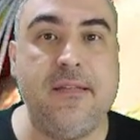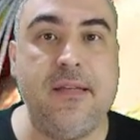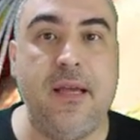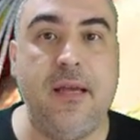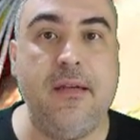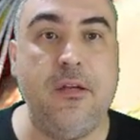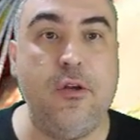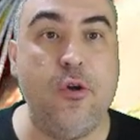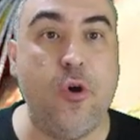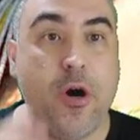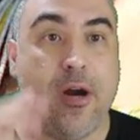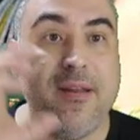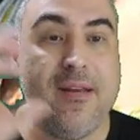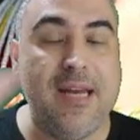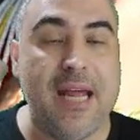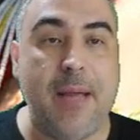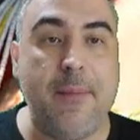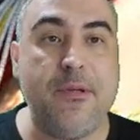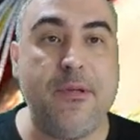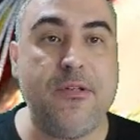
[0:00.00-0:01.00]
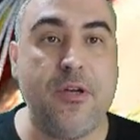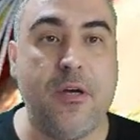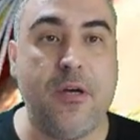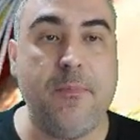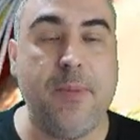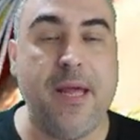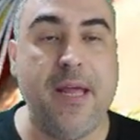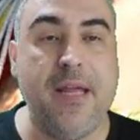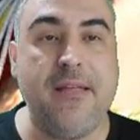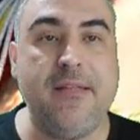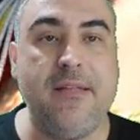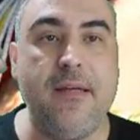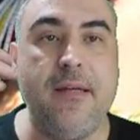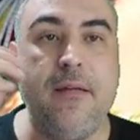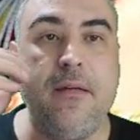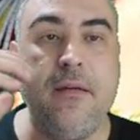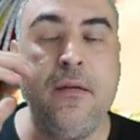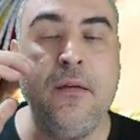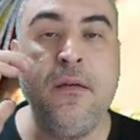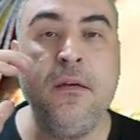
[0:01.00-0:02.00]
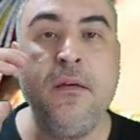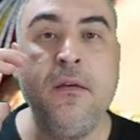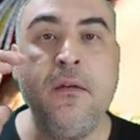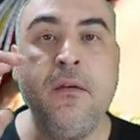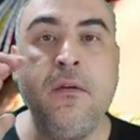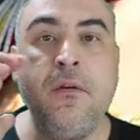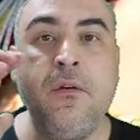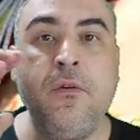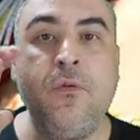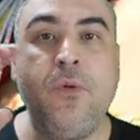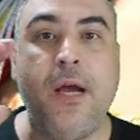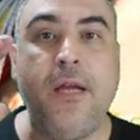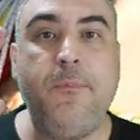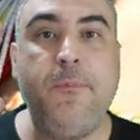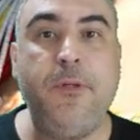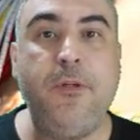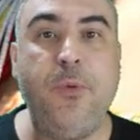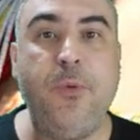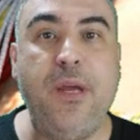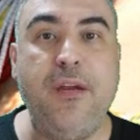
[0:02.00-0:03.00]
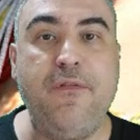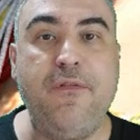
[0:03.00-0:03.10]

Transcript: in the northern Amazon basin, right between